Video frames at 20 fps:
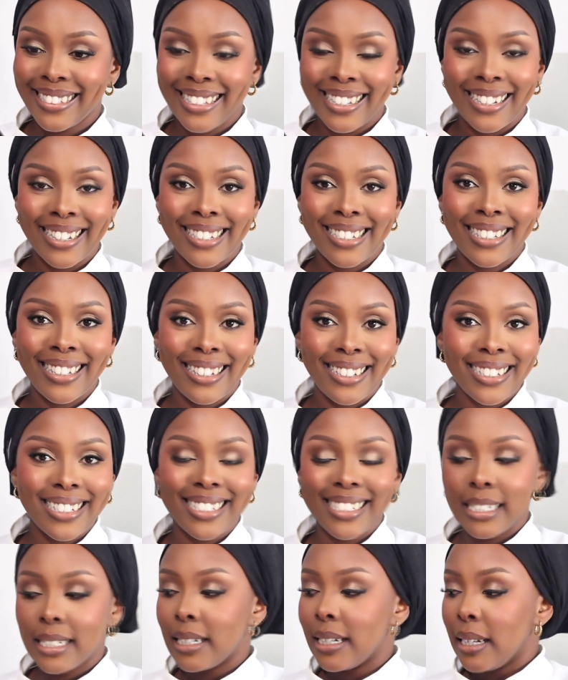Looks
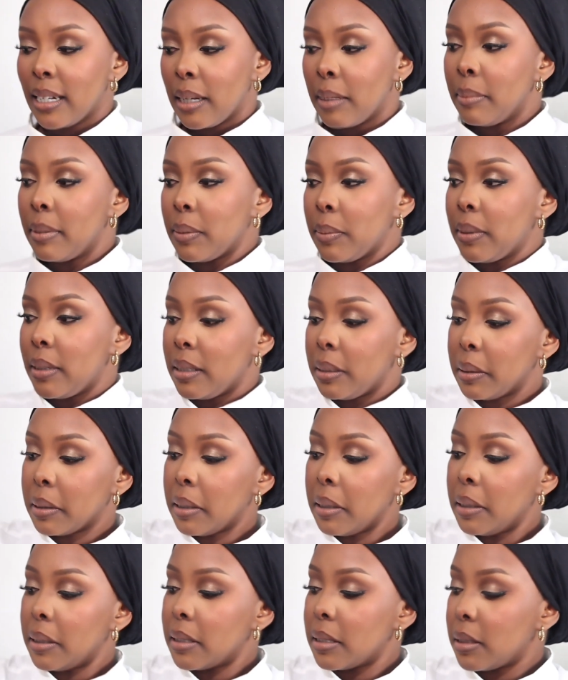cute. But we need a
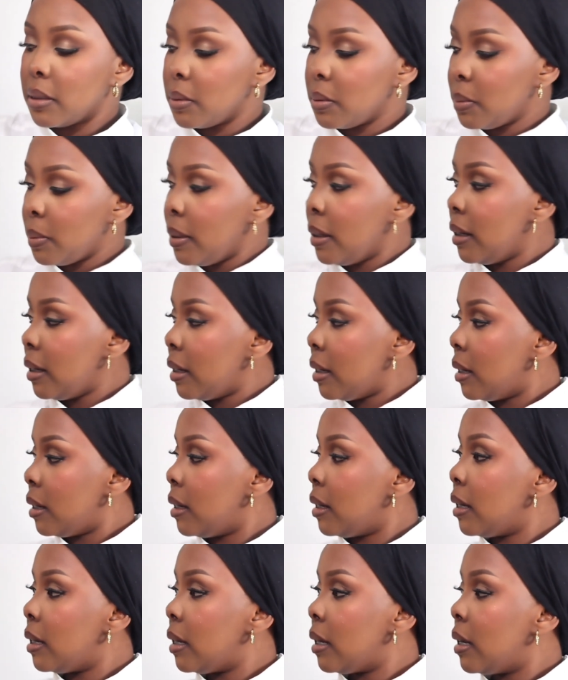glass, don't we?
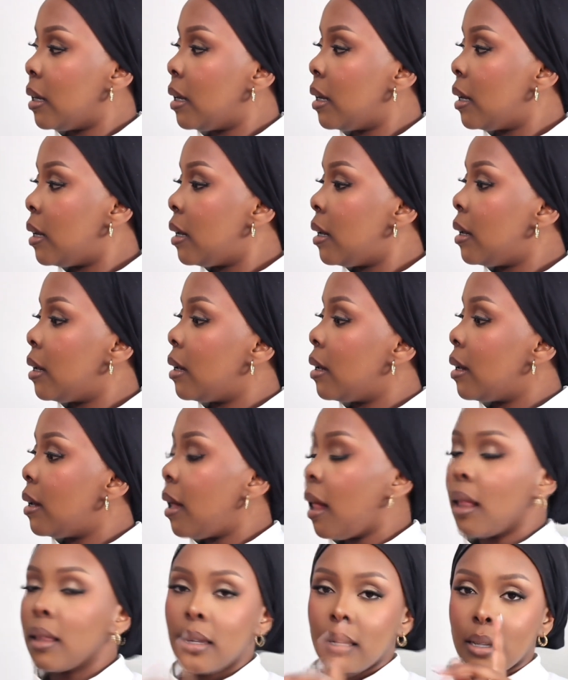
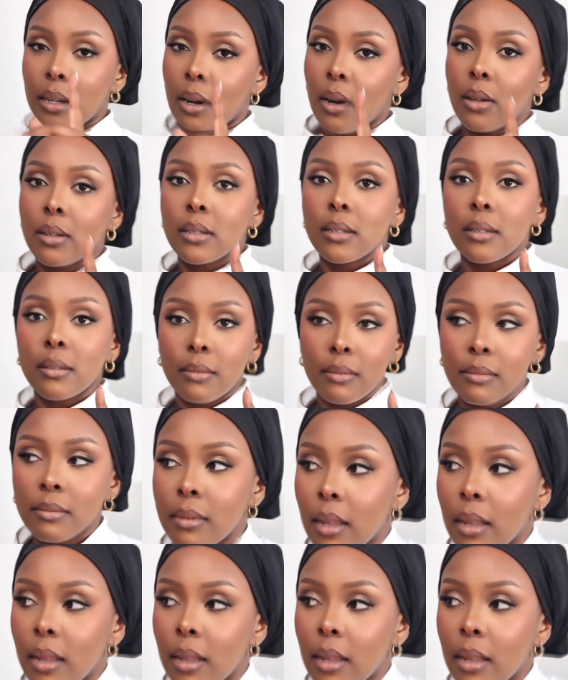I'll get a glass.